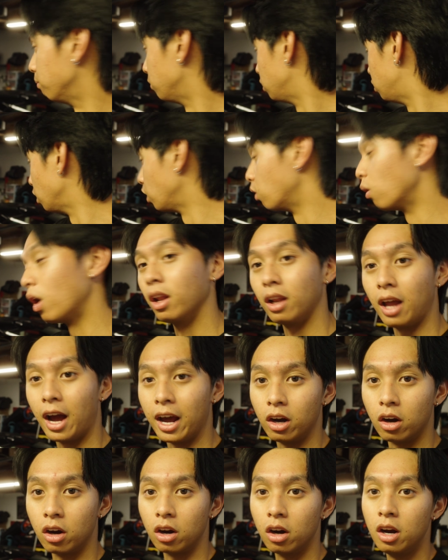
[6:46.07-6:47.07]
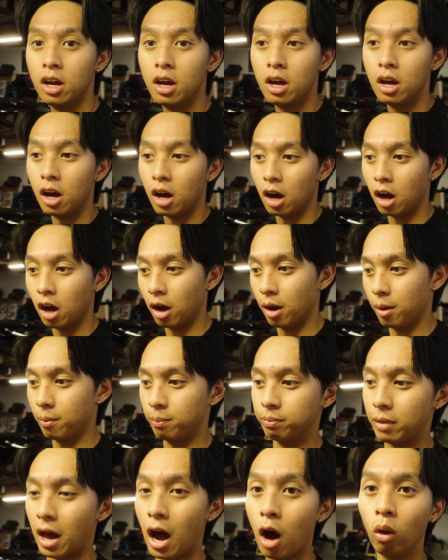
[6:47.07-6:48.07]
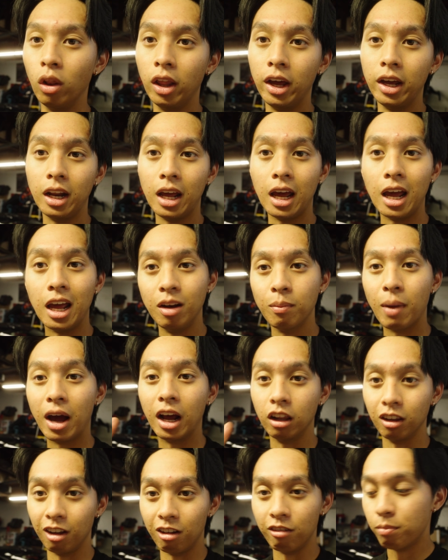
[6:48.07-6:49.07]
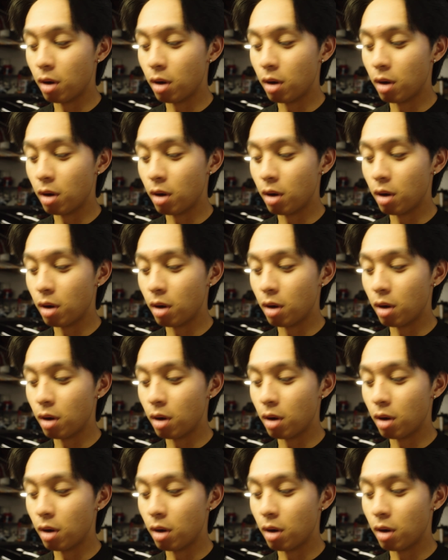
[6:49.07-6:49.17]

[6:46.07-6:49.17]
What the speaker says: cigarette lighter outlet in my glove